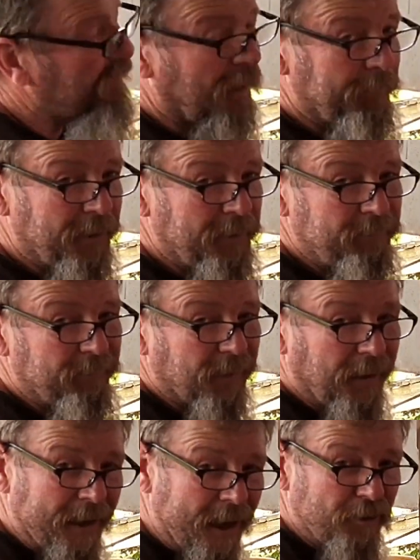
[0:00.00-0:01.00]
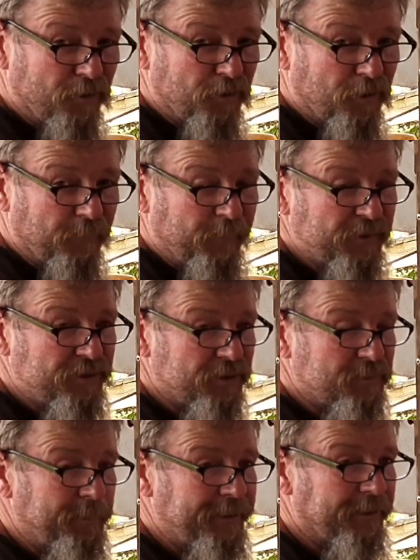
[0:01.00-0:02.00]
And I don't know if it's
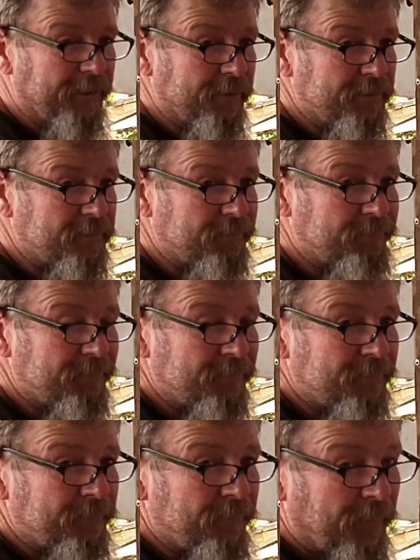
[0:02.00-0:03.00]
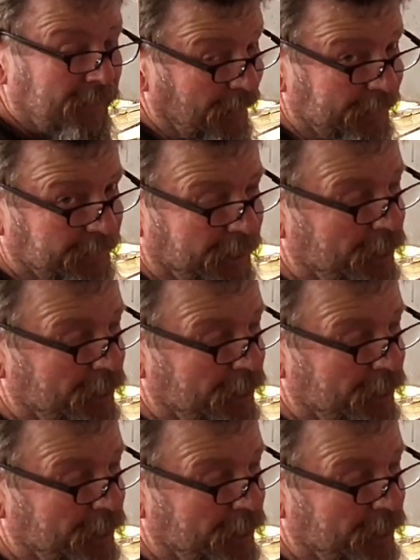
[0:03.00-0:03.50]
just because like